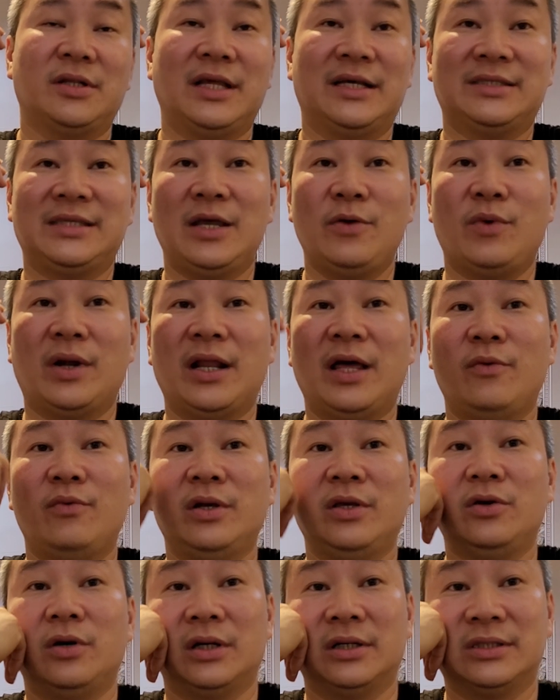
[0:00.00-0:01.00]
Let's say whatever
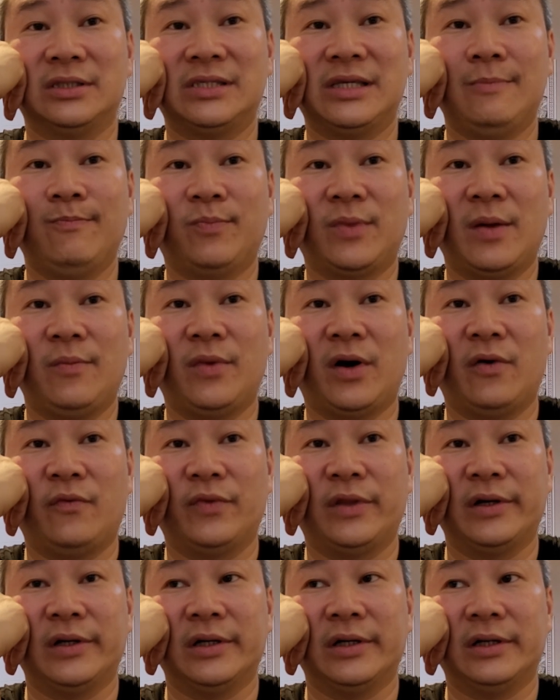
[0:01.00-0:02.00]
you got a symptom of
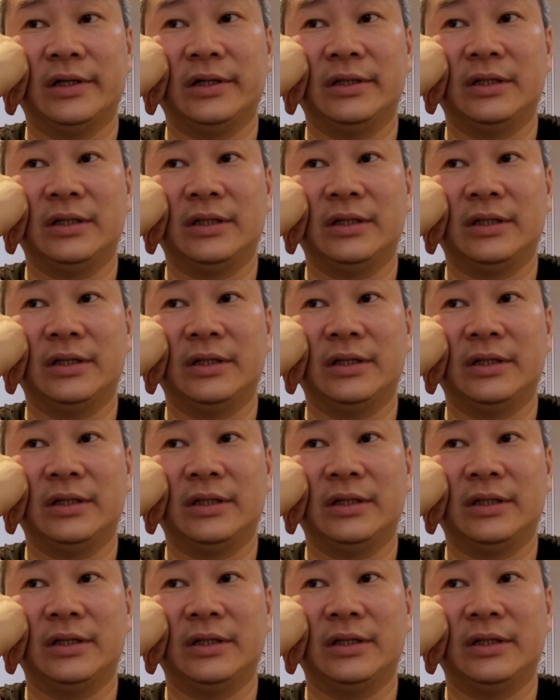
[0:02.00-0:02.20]
the